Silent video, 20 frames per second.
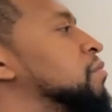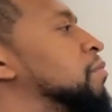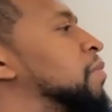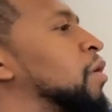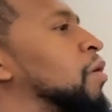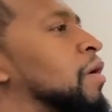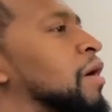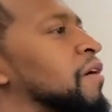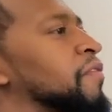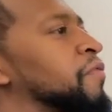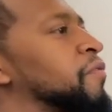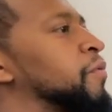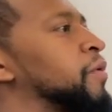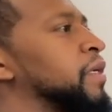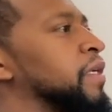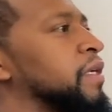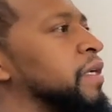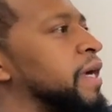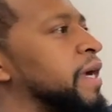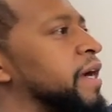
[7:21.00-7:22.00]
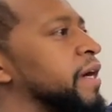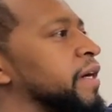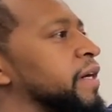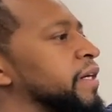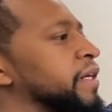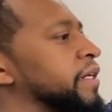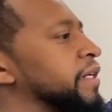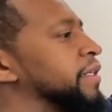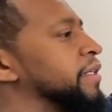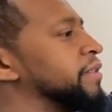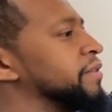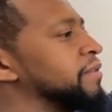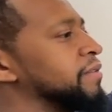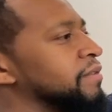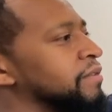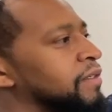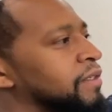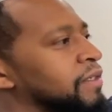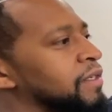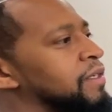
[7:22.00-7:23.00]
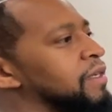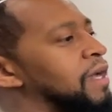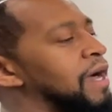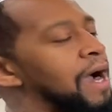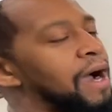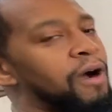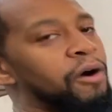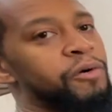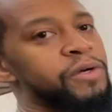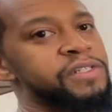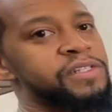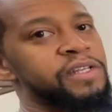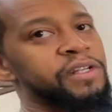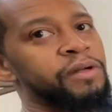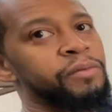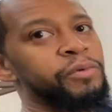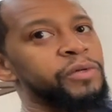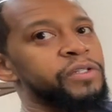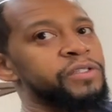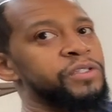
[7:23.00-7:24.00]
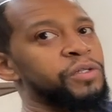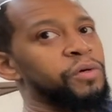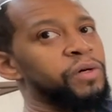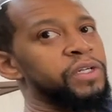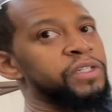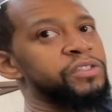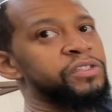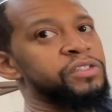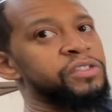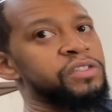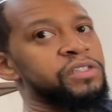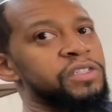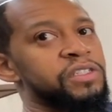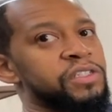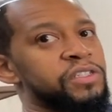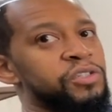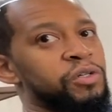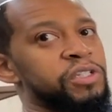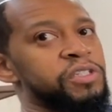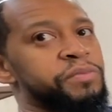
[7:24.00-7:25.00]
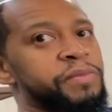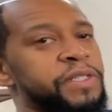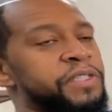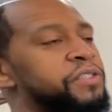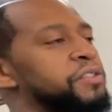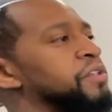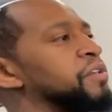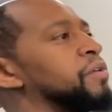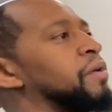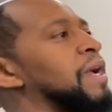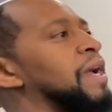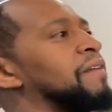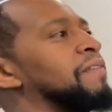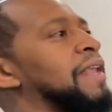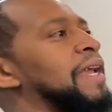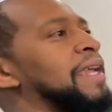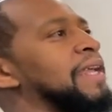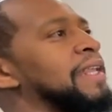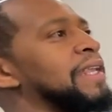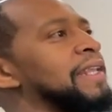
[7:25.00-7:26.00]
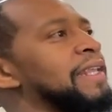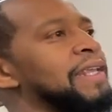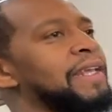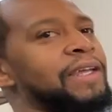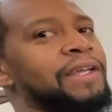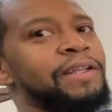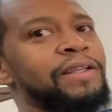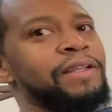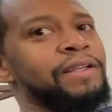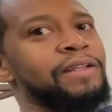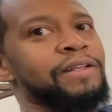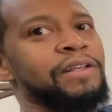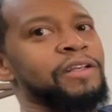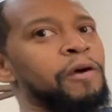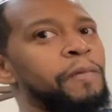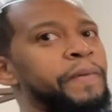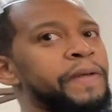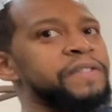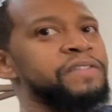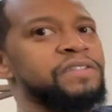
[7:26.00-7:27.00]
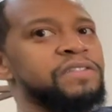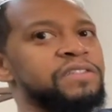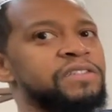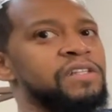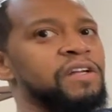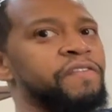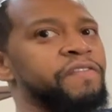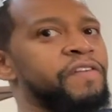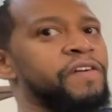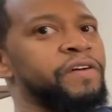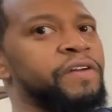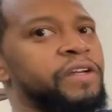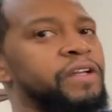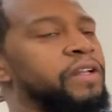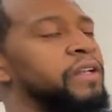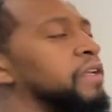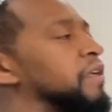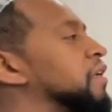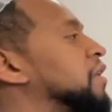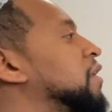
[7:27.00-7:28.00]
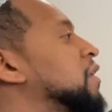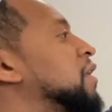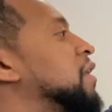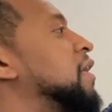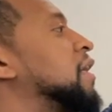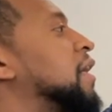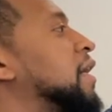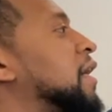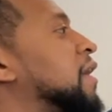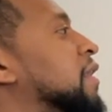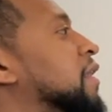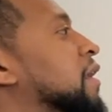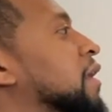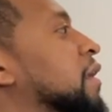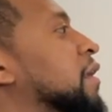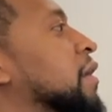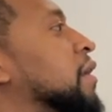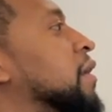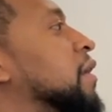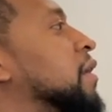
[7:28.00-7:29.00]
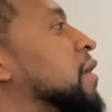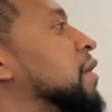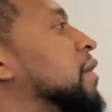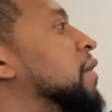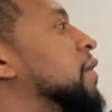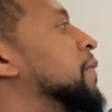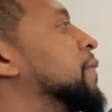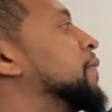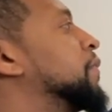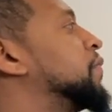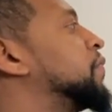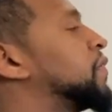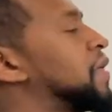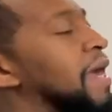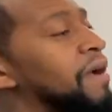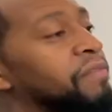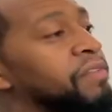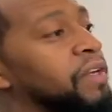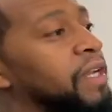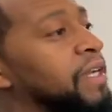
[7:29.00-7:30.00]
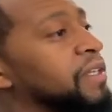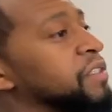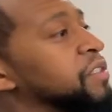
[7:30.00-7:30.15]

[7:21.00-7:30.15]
blow off with an air gun. I always hit up with a torch because the torch makes sure you don't have like any lint, okay, and stuff on it. Okay. And then uh, after that,